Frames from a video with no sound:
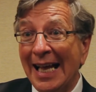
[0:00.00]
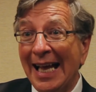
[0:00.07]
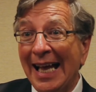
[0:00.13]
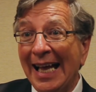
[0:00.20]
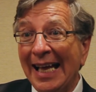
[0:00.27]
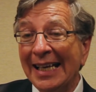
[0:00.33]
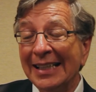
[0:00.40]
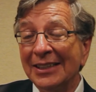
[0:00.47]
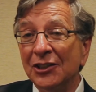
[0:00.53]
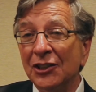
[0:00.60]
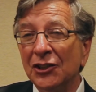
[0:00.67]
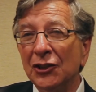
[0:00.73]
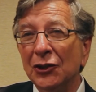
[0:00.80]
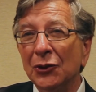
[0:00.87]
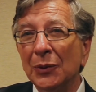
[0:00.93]
And to
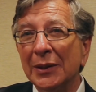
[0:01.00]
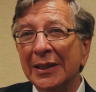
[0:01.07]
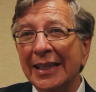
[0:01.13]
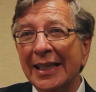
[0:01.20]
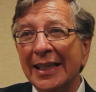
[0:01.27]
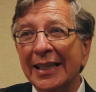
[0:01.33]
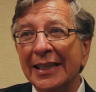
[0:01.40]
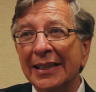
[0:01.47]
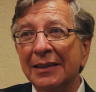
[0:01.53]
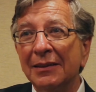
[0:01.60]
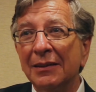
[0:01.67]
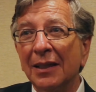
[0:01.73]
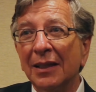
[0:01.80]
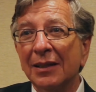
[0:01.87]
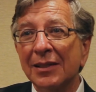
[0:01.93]
do it
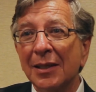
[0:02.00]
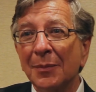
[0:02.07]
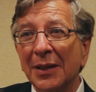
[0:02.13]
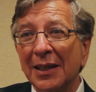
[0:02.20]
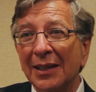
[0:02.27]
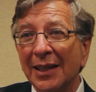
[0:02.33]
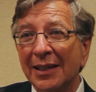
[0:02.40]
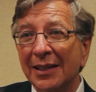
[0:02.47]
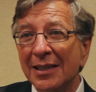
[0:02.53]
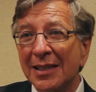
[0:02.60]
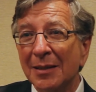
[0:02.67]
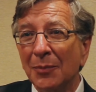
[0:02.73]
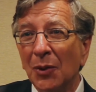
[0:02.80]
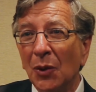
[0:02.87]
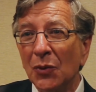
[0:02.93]
in something like the
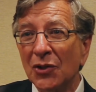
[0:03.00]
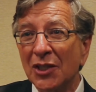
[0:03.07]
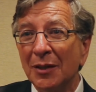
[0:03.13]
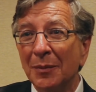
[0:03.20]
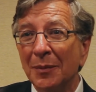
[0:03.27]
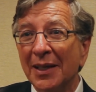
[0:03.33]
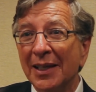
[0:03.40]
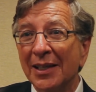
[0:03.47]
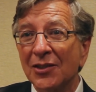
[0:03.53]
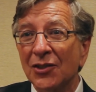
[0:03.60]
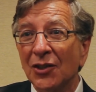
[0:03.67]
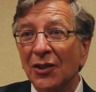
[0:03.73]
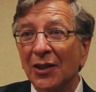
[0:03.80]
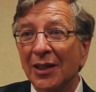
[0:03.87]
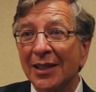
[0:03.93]
symposium is
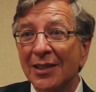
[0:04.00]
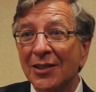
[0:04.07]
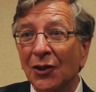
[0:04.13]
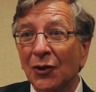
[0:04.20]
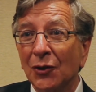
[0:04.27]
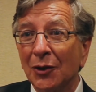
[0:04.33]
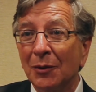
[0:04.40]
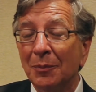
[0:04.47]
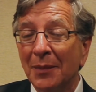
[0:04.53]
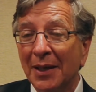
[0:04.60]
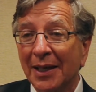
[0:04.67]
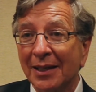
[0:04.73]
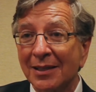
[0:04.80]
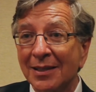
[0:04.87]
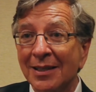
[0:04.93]
a good
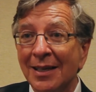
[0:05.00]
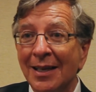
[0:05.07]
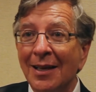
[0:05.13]
mix.